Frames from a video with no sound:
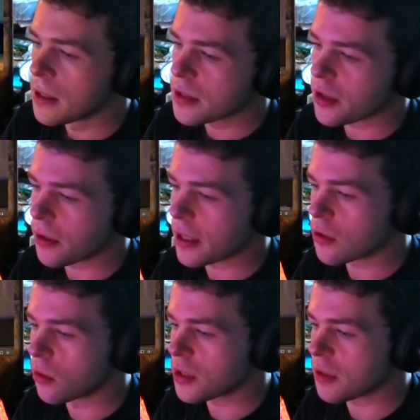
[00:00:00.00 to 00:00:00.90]
So he
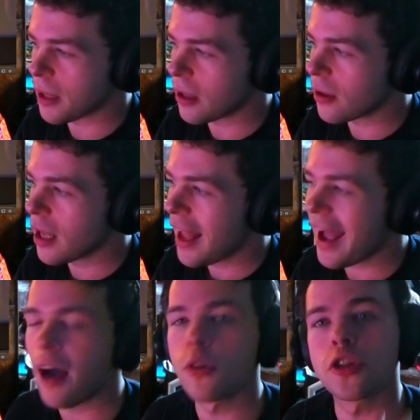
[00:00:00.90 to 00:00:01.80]
talks about
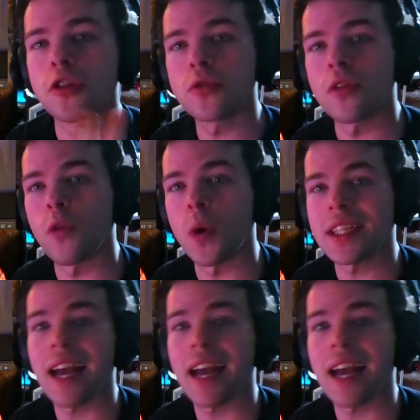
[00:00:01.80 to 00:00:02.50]
how to use the voice,